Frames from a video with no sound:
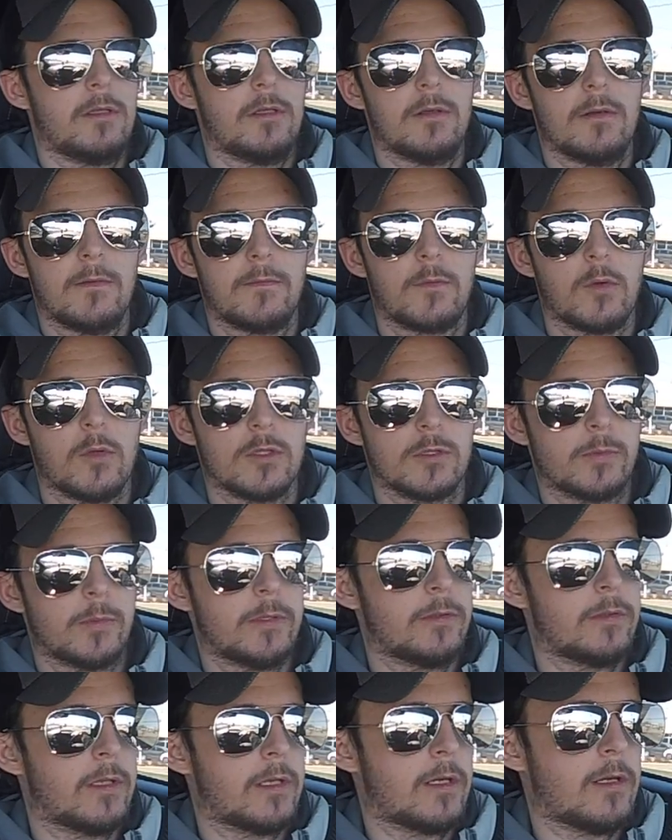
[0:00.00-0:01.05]
of course, when
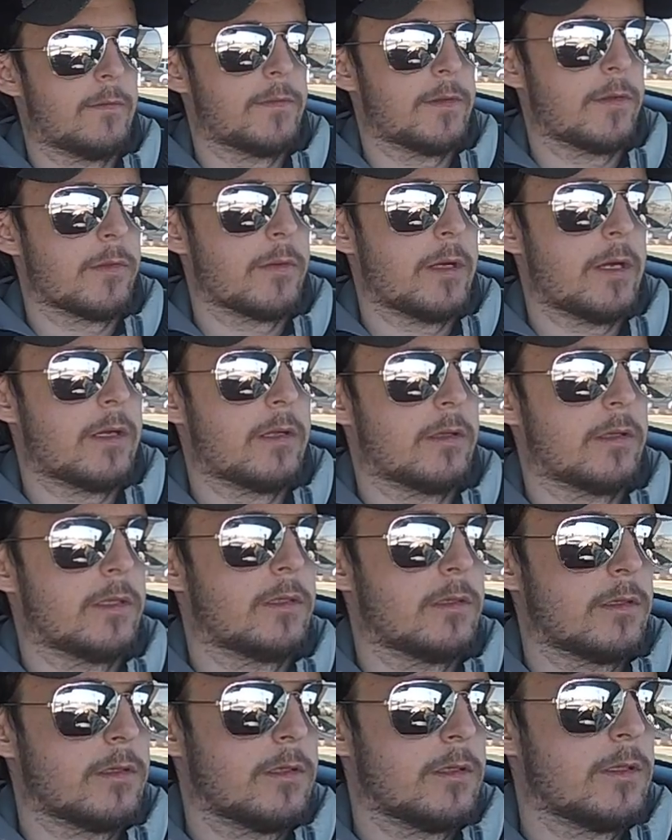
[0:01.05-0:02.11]
you let off the throttle, it
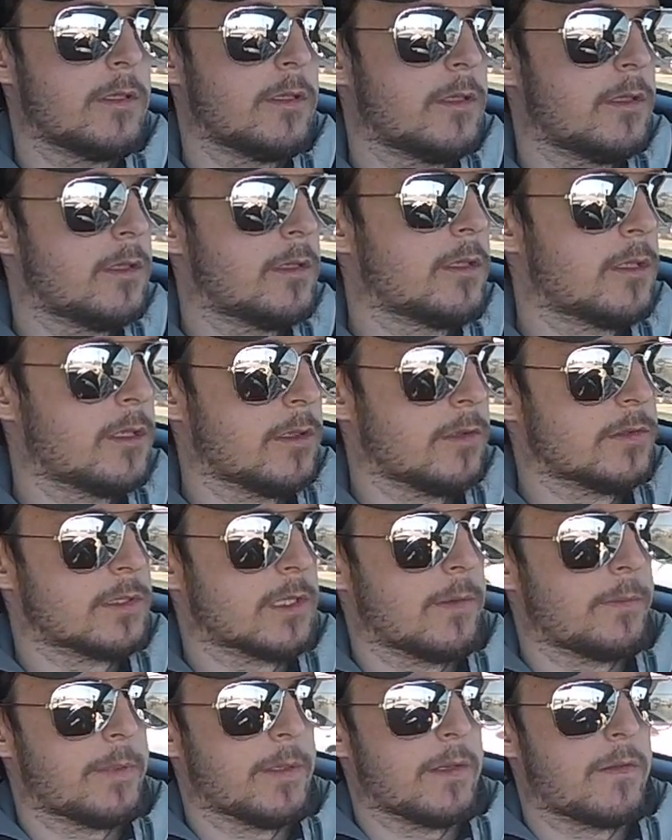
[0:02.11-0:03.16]
goes
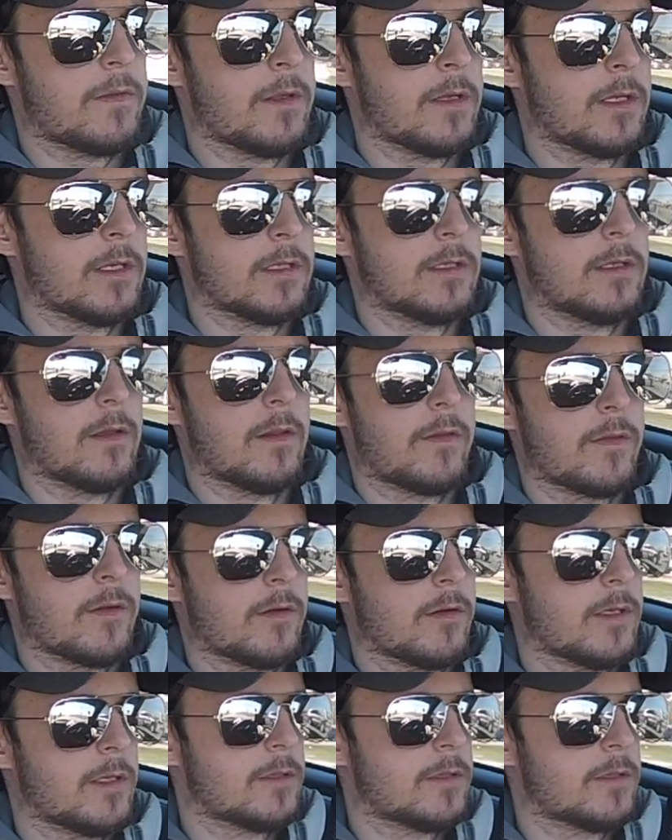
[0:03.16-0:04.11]
up, I think, into the 30s